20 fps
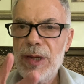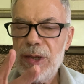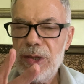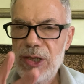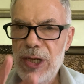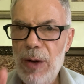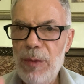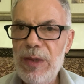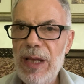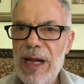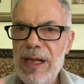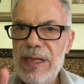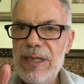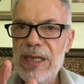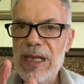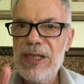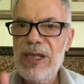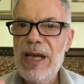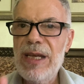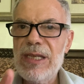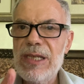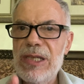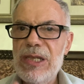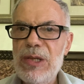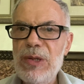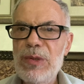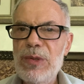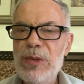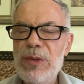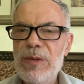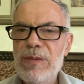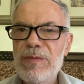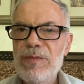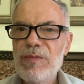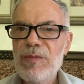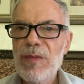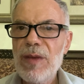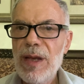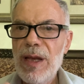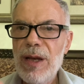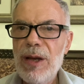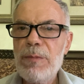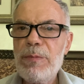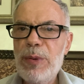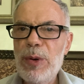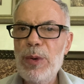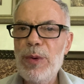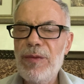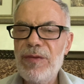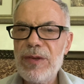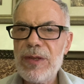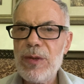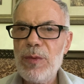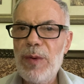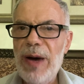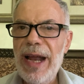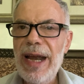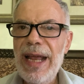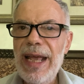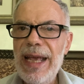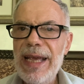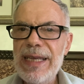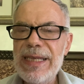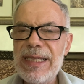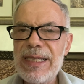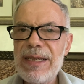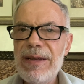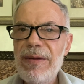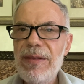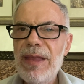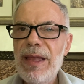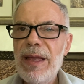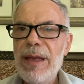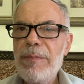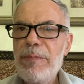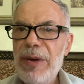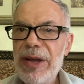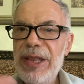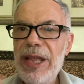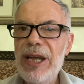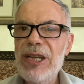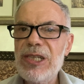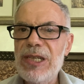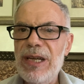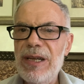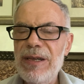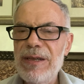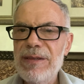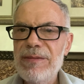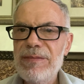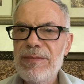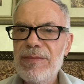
Jawdat suggests two proofs. One is prediction,